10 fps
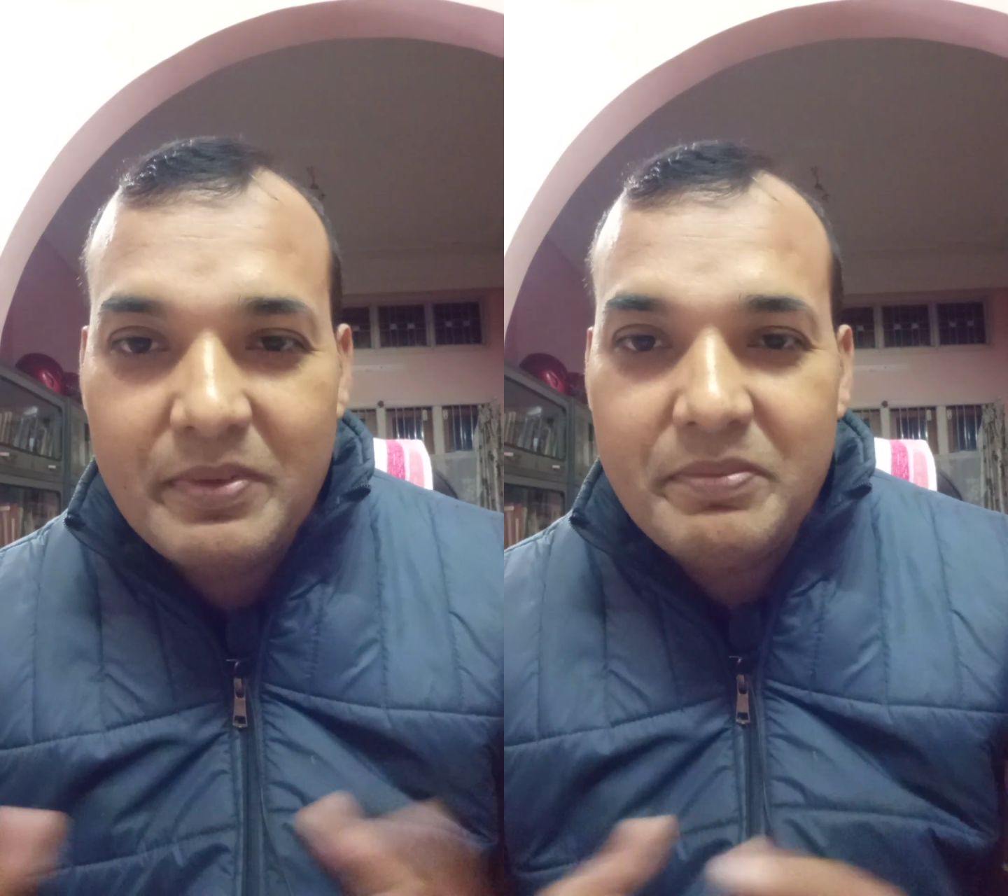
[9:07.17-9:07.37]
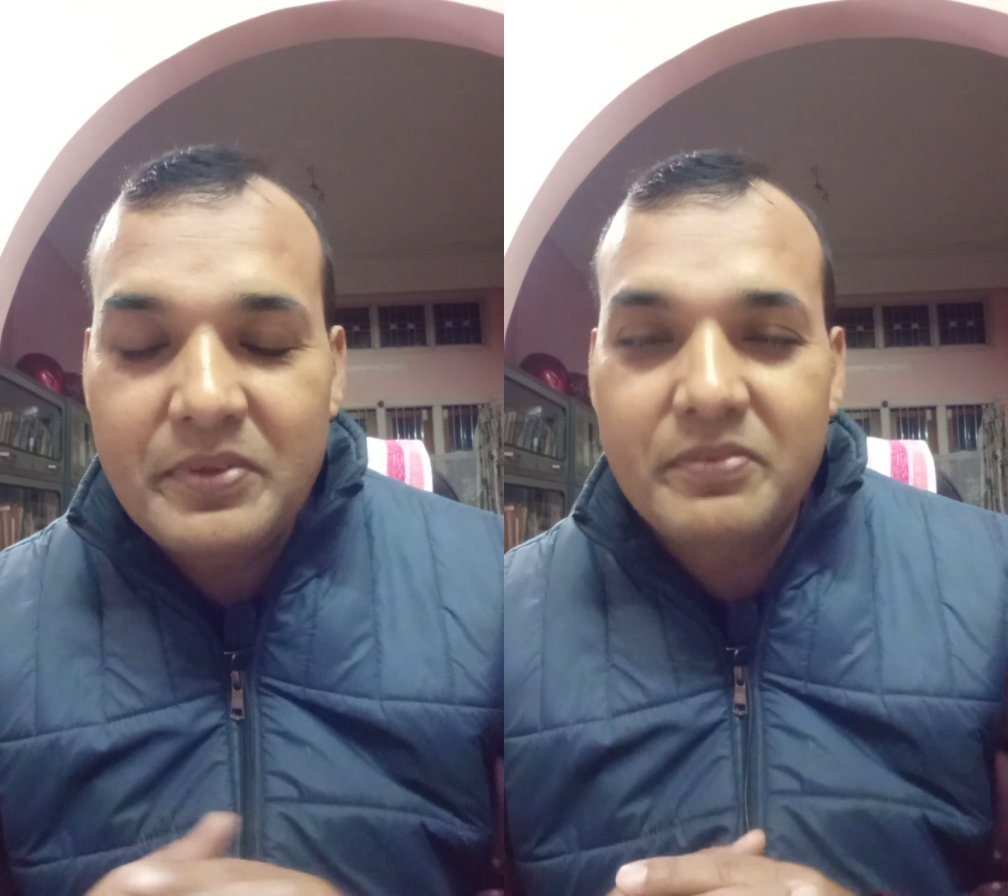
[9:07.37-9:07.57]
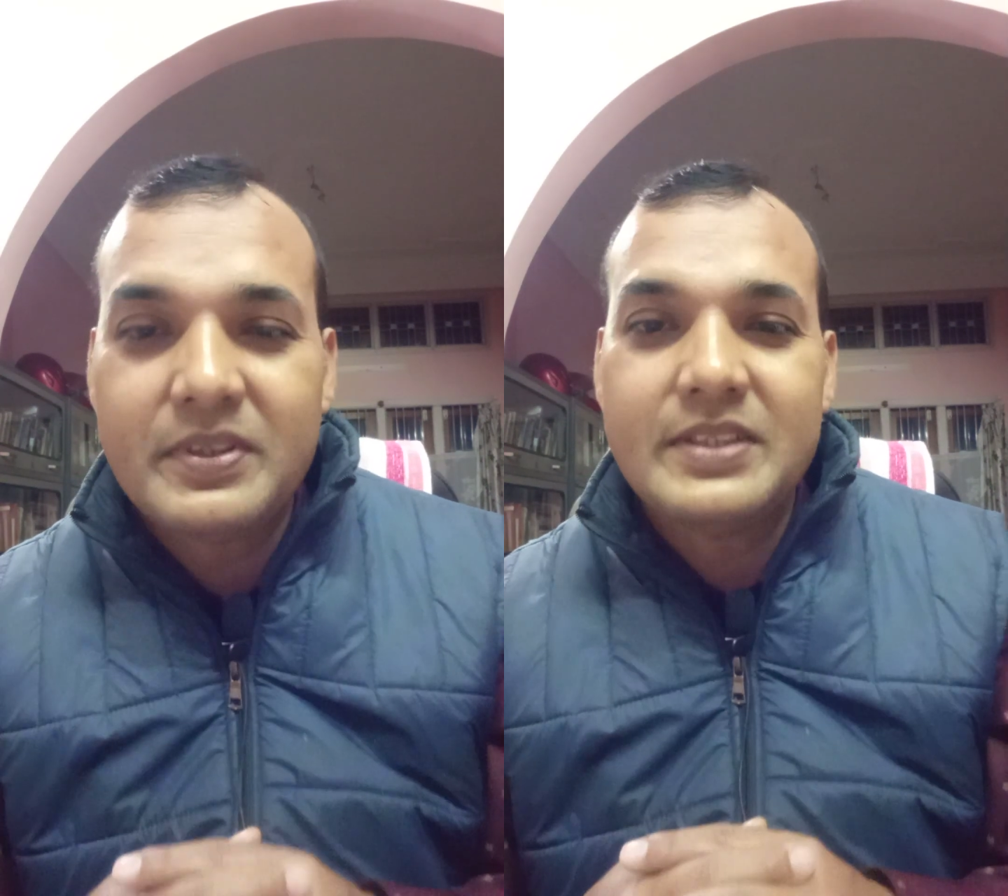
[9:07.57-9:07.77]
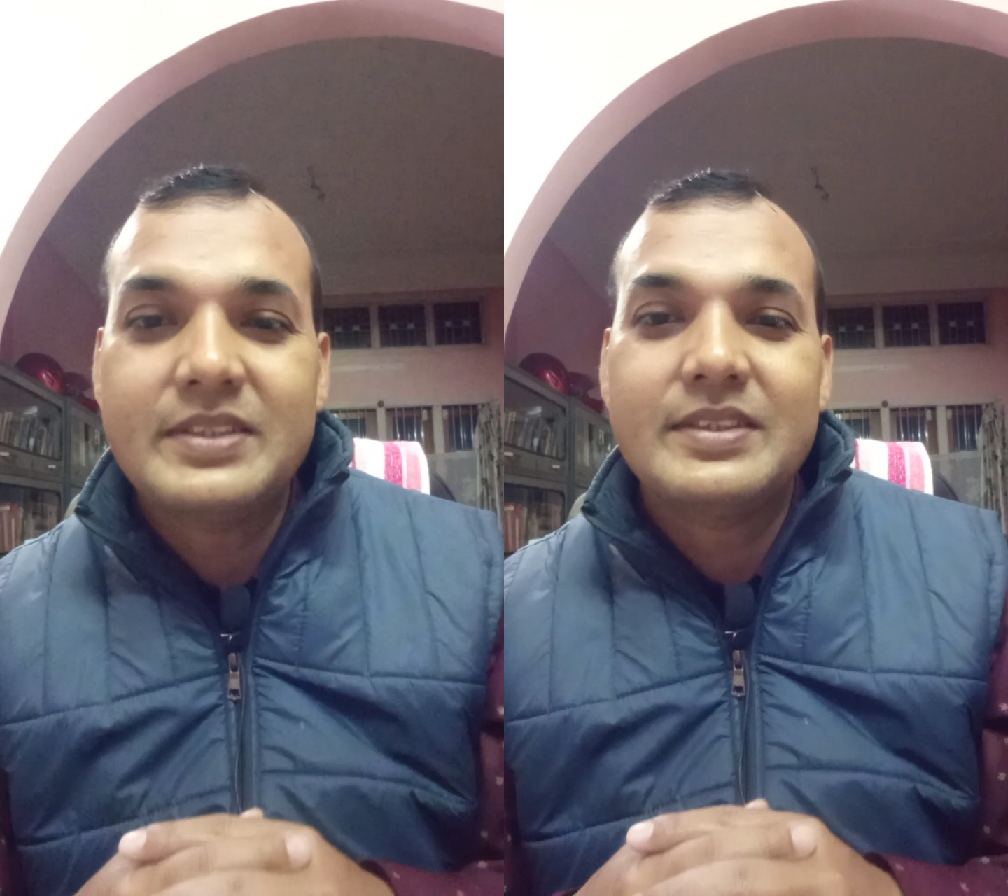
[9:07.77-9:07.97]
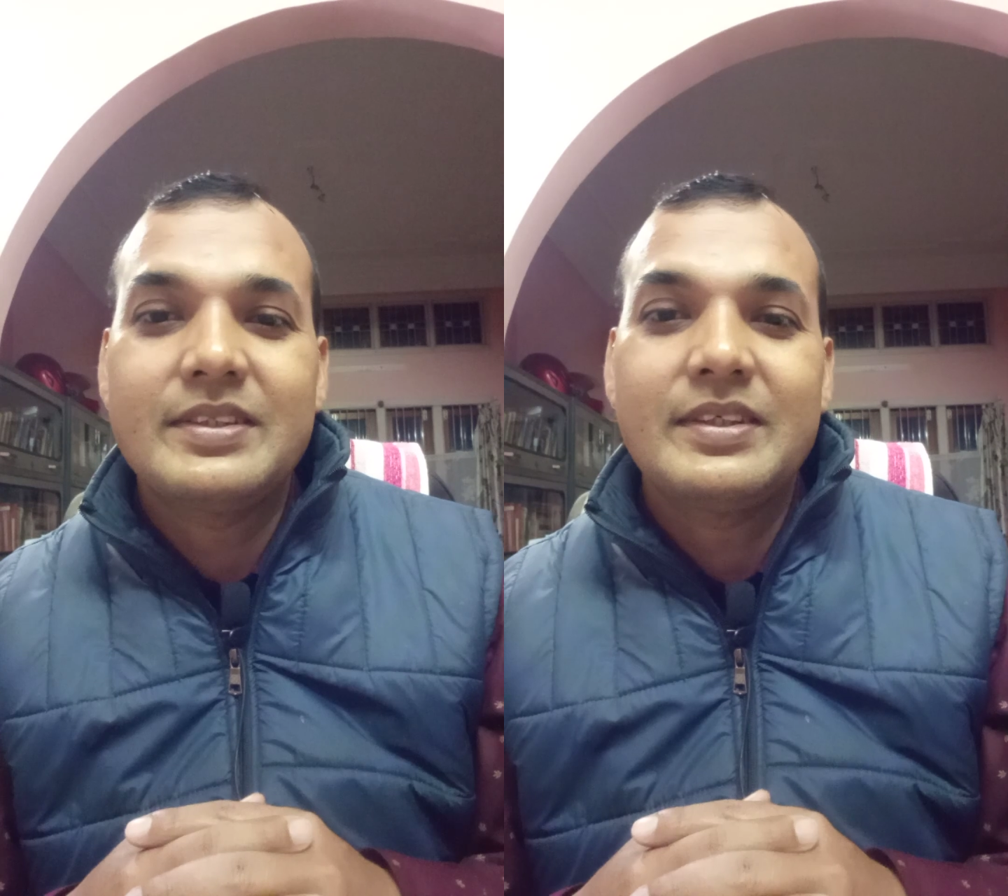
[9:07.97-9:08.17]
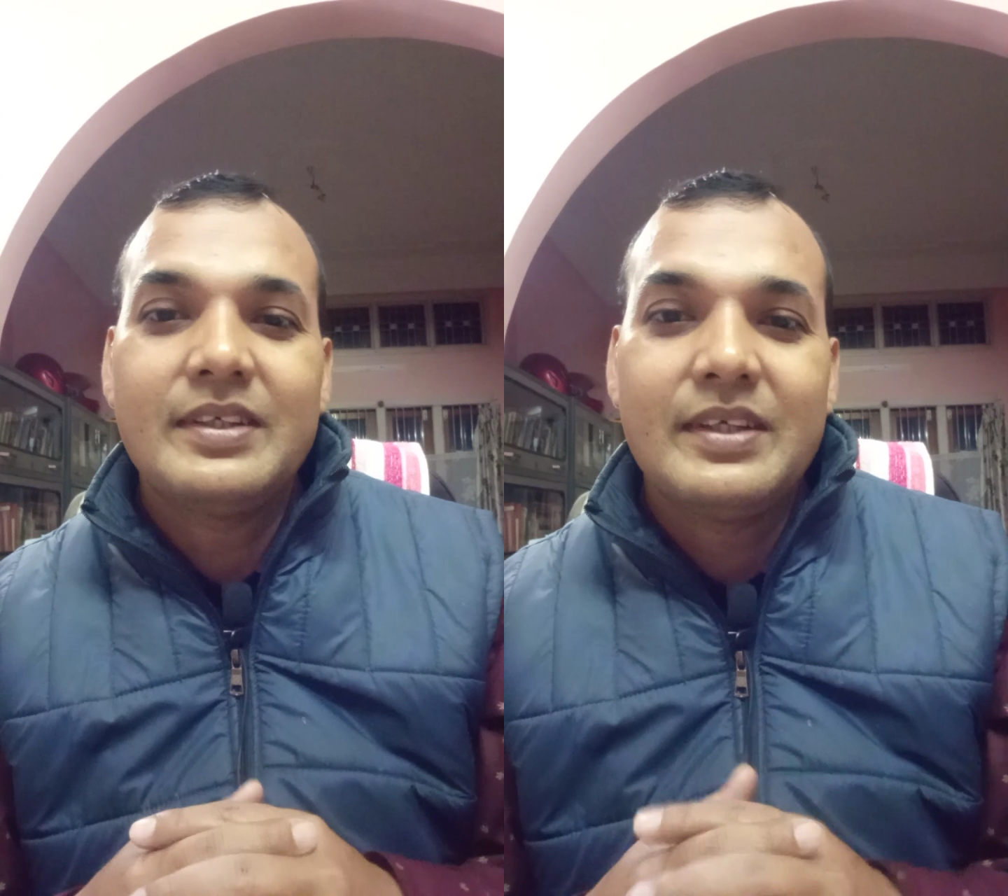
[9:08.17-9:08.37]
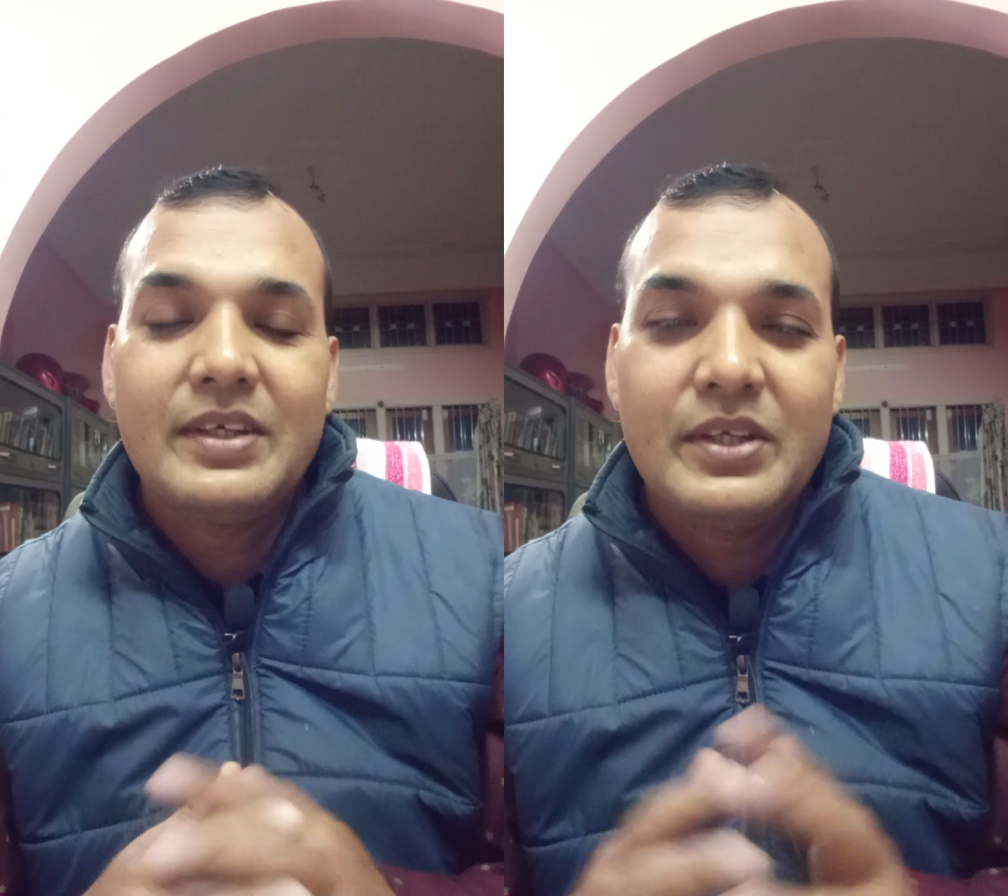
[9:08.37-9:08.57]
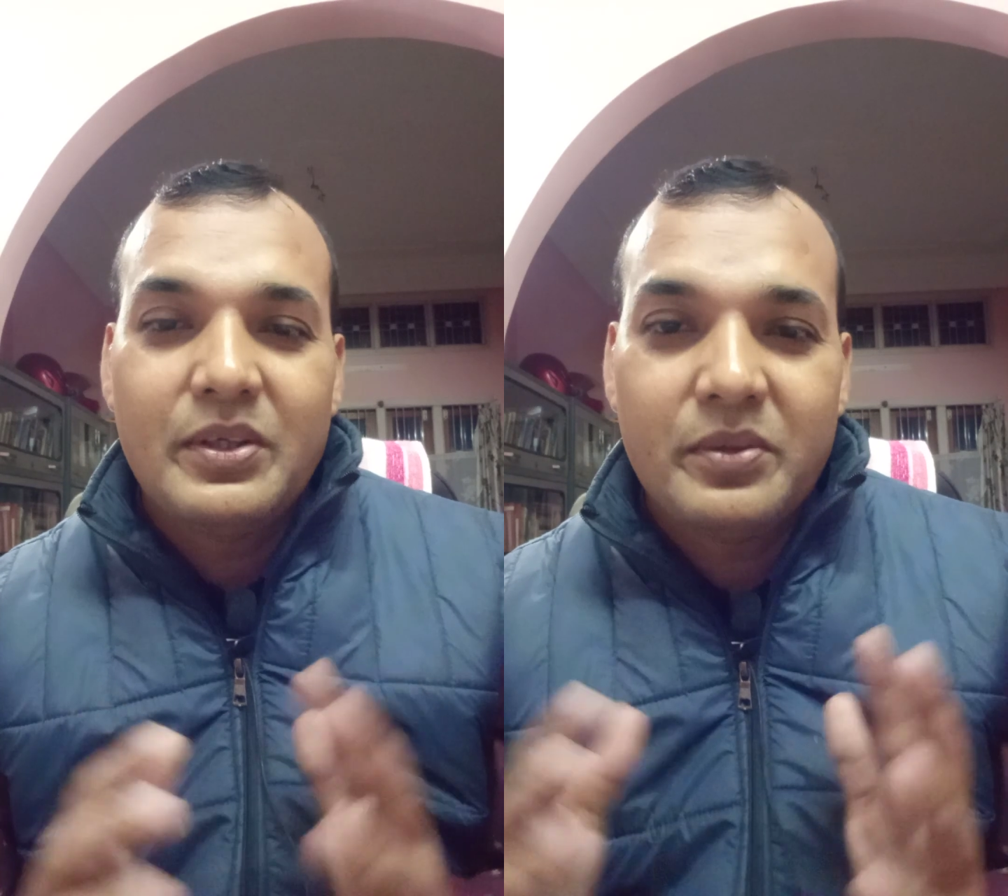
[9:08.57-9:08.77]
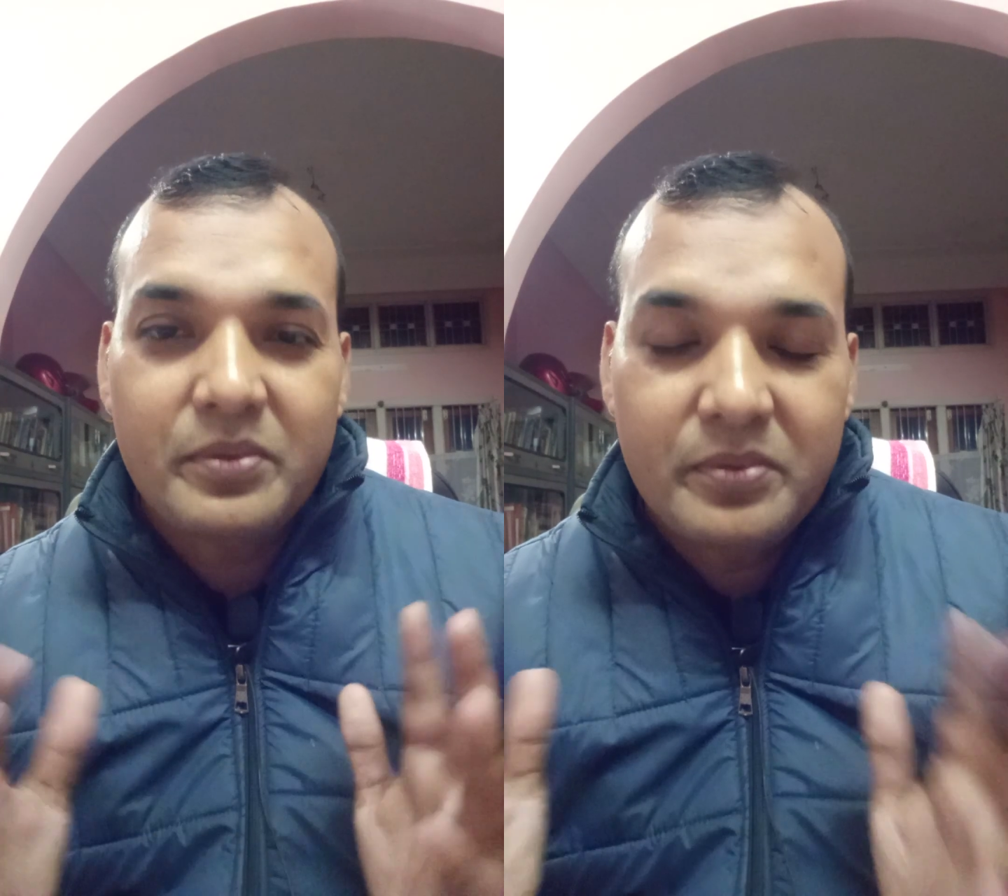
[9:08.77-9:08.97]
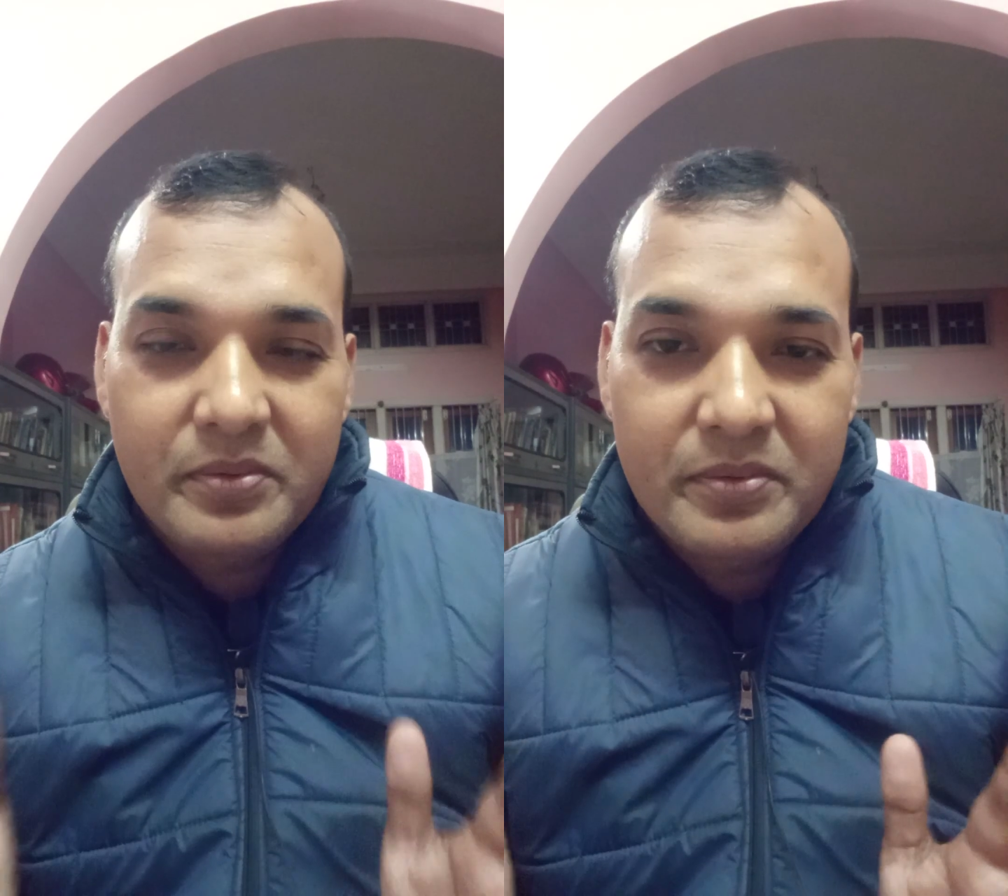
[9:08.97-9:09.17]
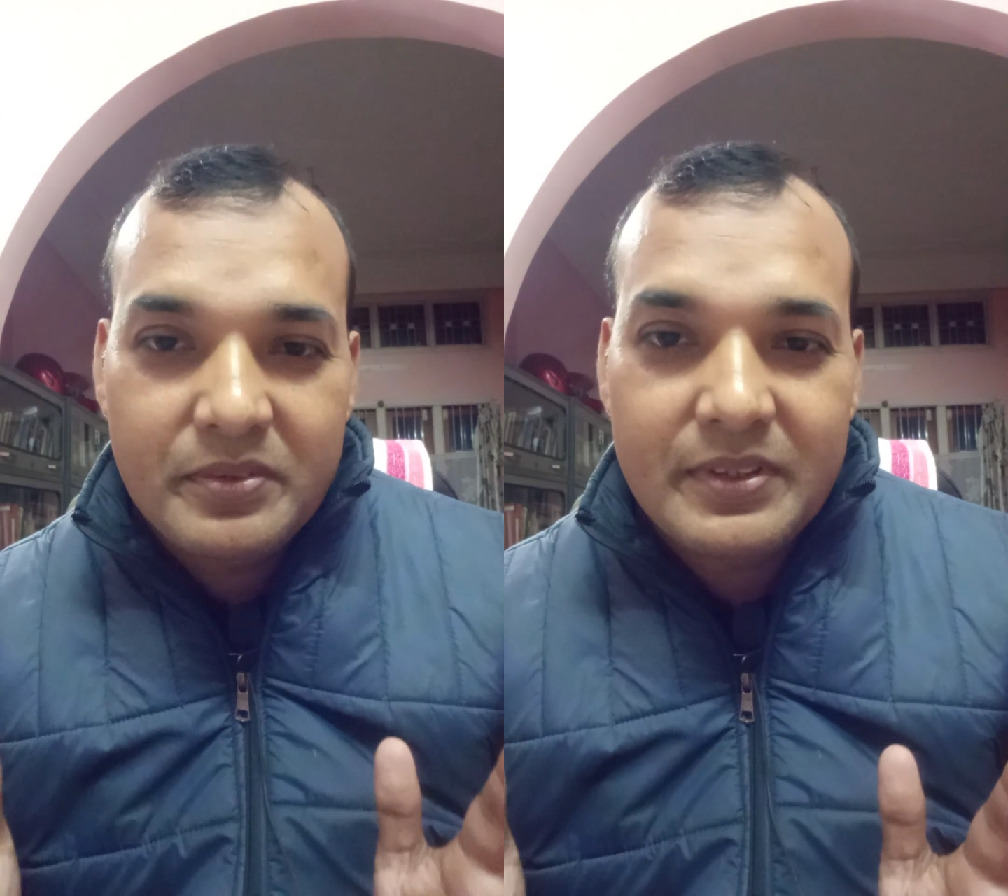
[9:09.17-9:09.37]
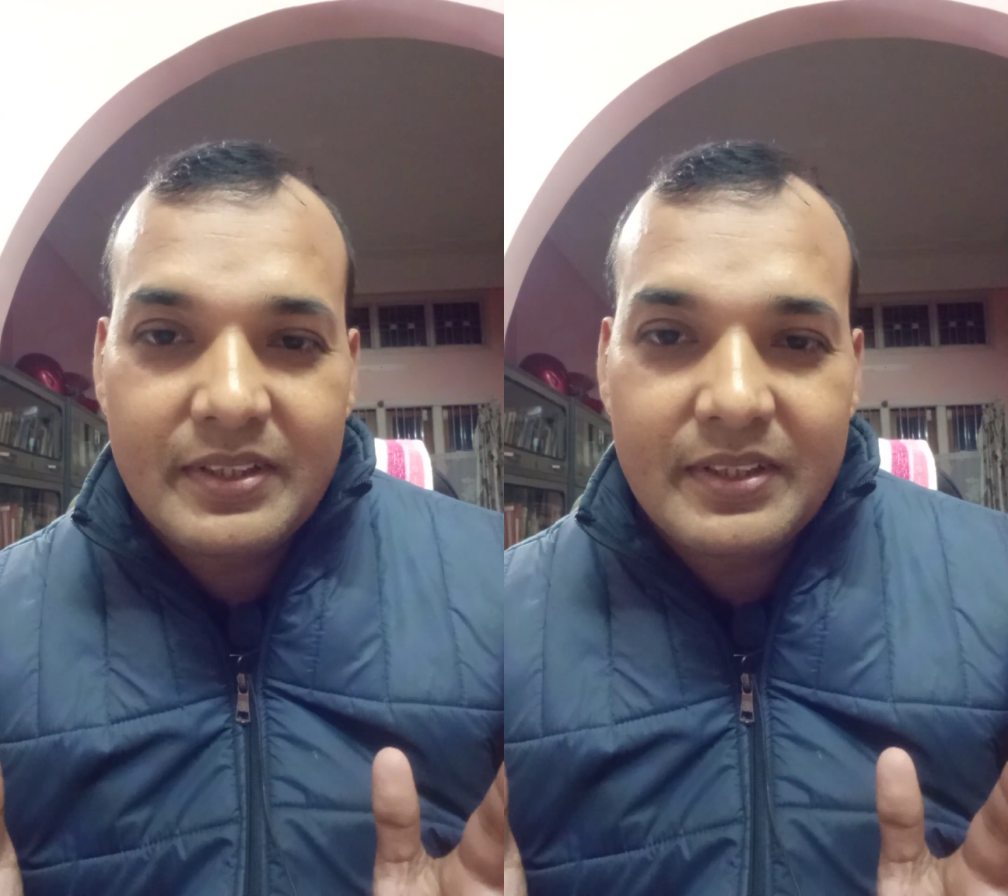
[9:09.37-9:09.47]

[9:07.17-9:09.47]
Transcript: viewers who